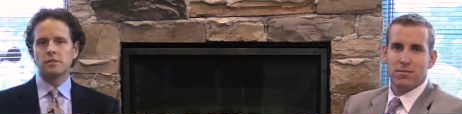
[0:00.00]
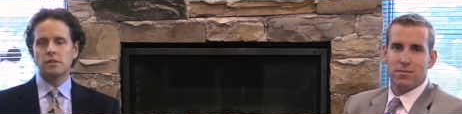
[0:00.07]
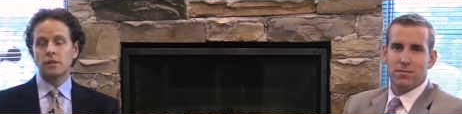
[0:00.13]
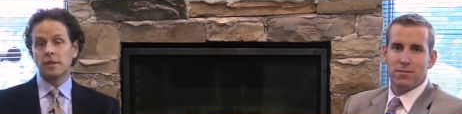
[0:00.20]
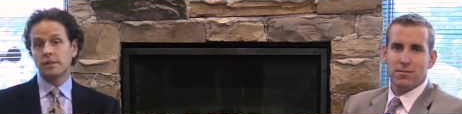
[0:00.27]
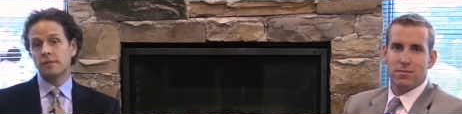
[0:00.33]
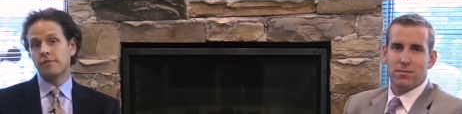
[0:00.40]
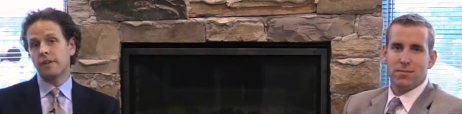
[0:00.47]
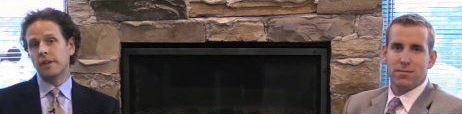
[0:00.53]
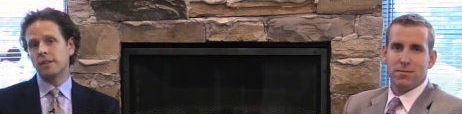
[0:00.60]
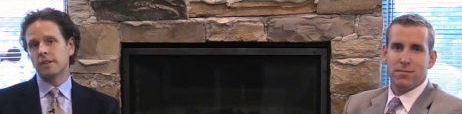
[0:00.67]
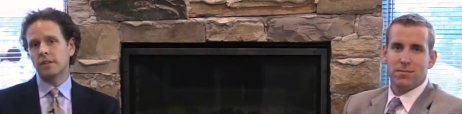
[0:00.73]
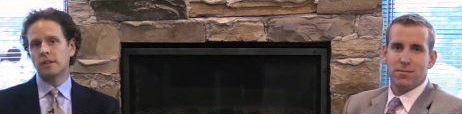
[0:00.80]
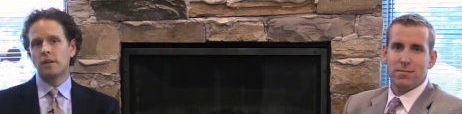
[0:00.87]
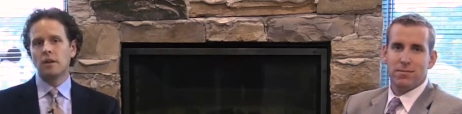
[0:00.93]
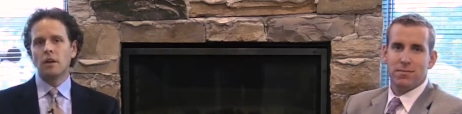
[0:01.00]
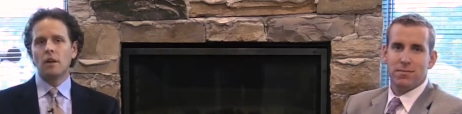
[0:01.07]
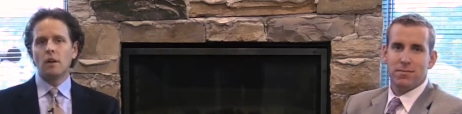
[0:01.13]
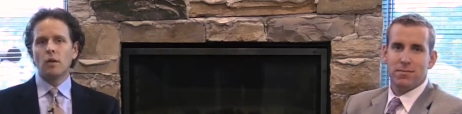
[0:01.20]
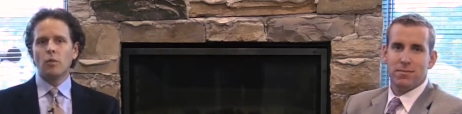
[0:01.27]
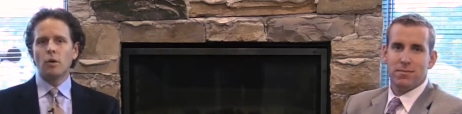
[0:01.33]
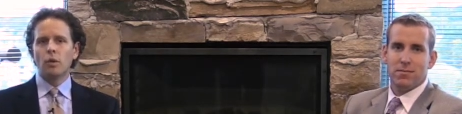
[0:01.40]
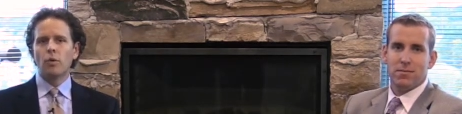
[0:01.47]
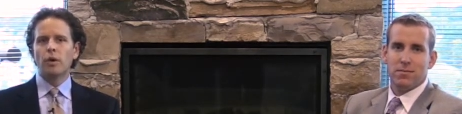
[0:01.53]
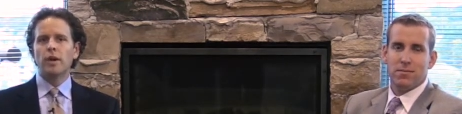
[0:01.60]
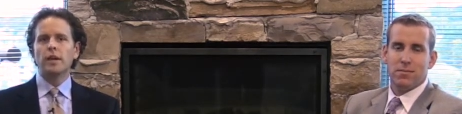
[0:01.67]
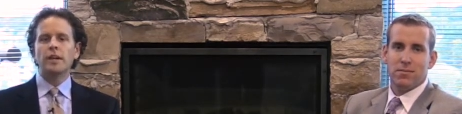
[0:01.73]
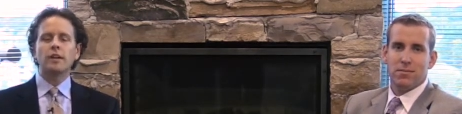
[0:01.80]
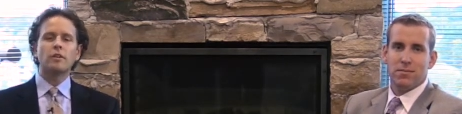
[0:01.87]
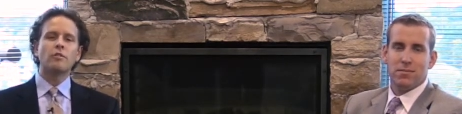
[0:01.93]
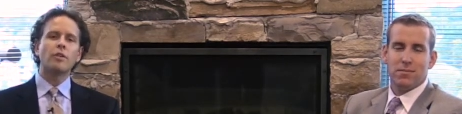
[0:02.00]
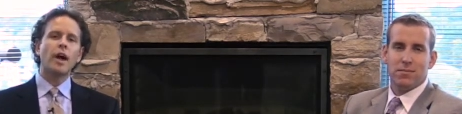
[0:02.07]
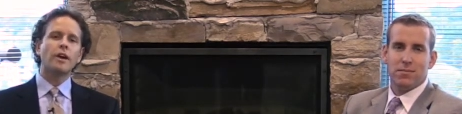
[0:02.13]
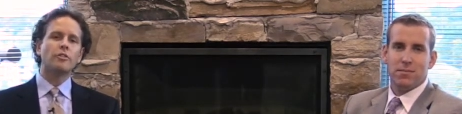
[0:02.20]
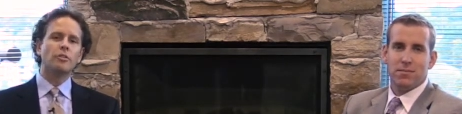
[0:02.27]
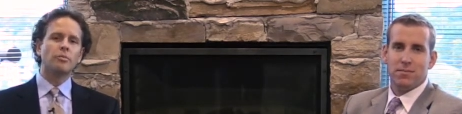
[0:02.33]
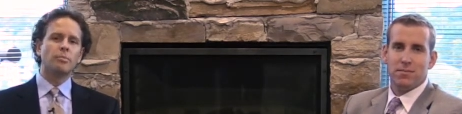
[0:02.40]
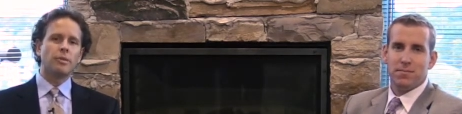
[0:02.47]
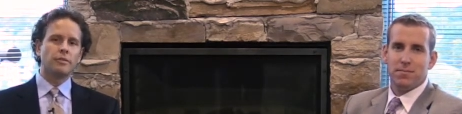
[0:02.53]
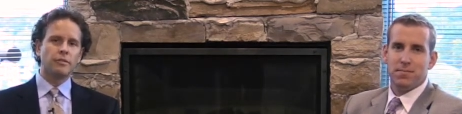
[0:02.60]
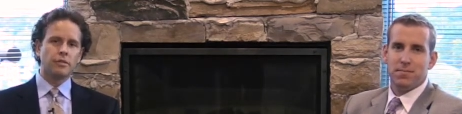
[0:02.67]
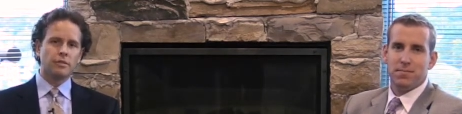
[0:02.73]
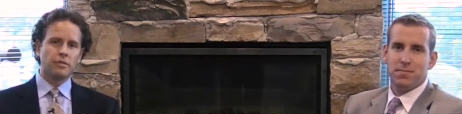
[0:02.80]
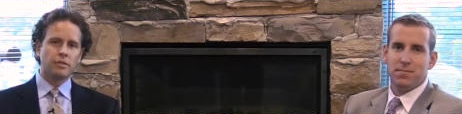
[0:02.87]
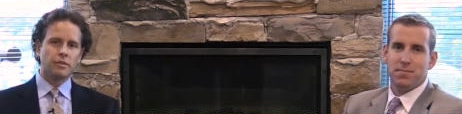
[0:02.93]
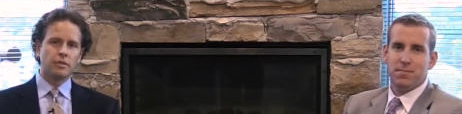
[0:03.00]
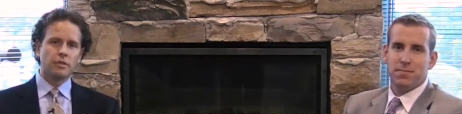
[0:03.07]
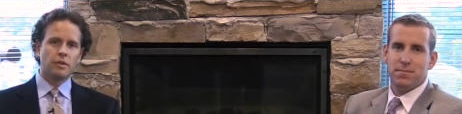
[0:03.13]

Speaker 1: And let's face it, we work in an attraction business.